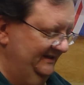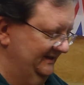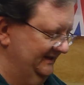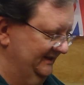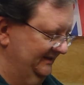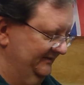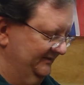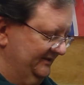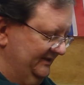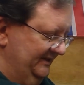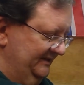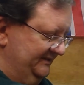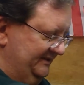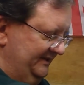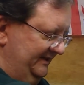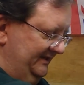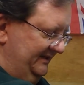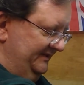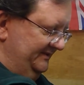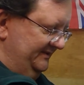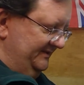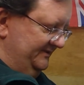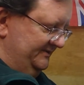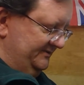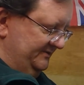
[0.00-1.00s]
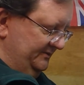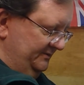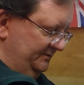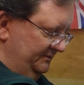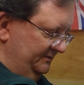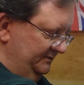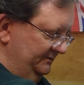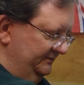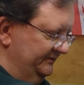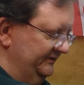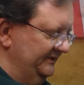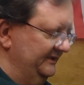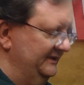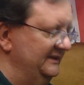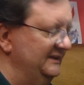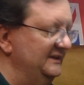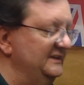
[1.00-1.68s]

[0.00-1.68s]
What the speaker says: I've got that on this old